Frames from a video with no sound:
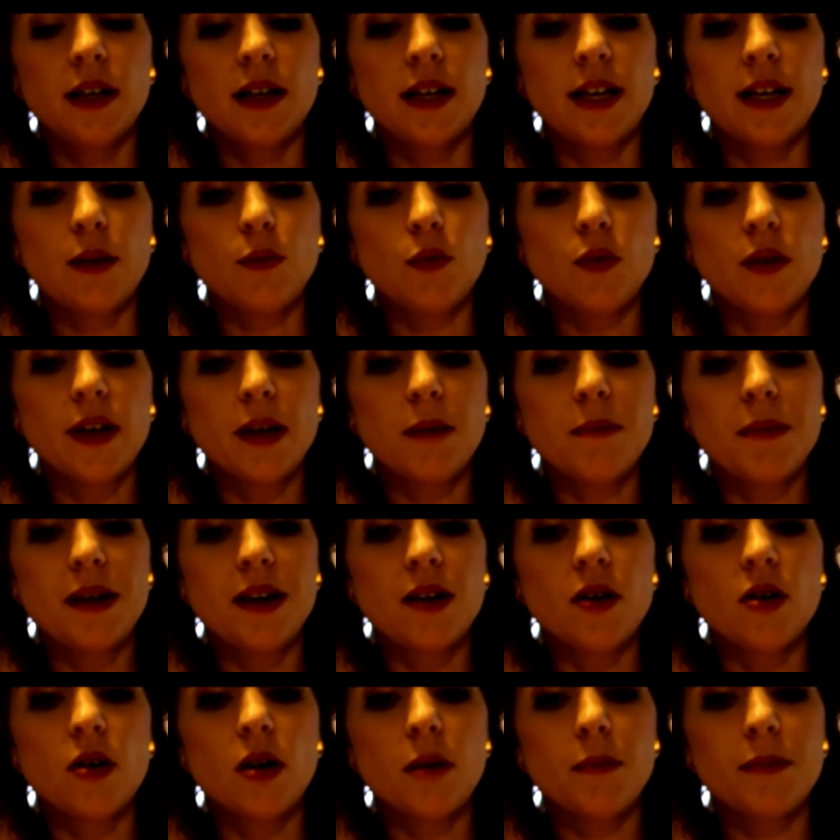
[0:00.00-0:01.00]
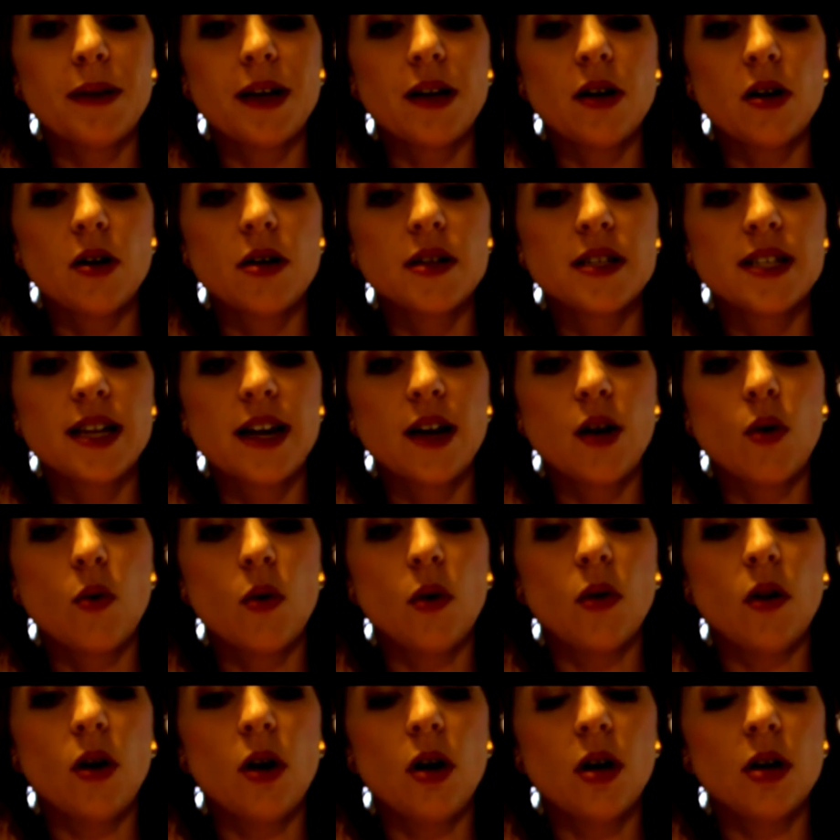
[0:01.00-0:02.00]
I will get better and better as I go
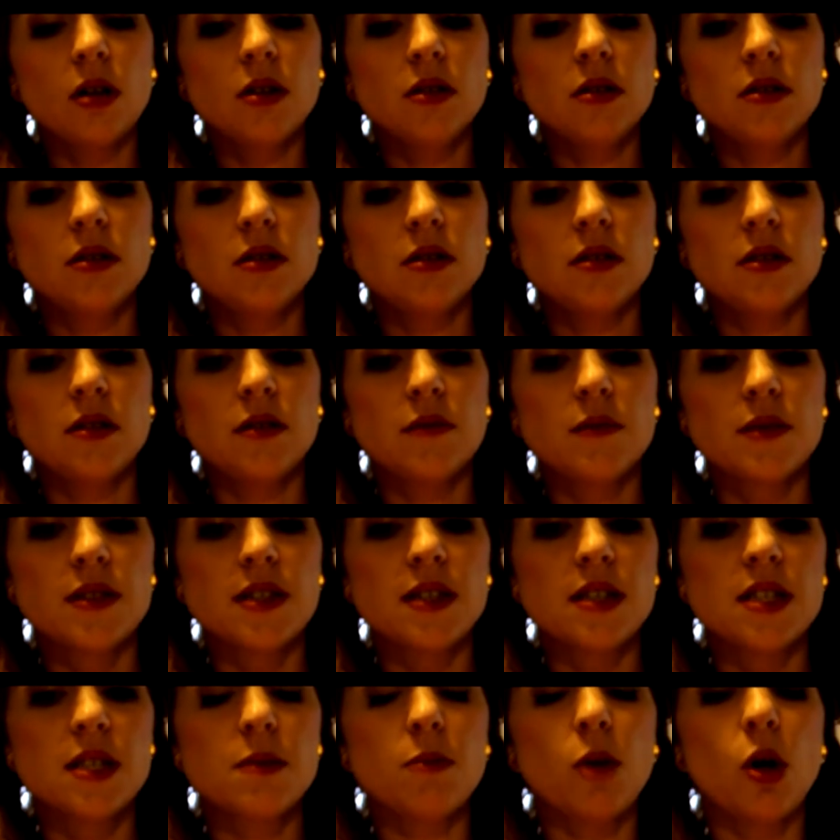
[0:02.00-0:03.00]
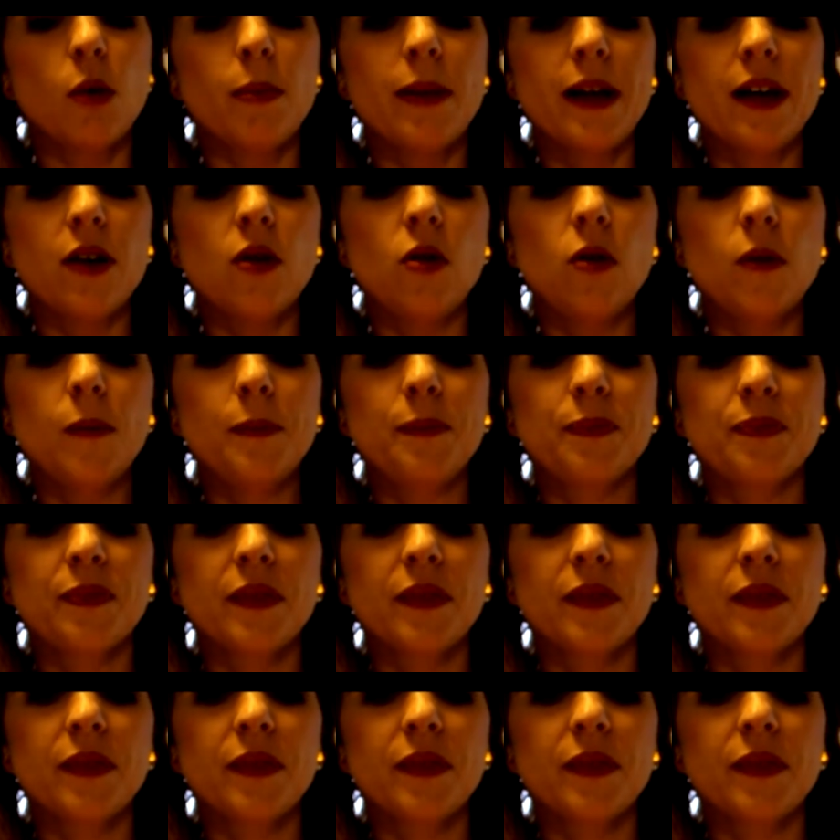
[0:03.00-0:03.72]
along. It's a small petal.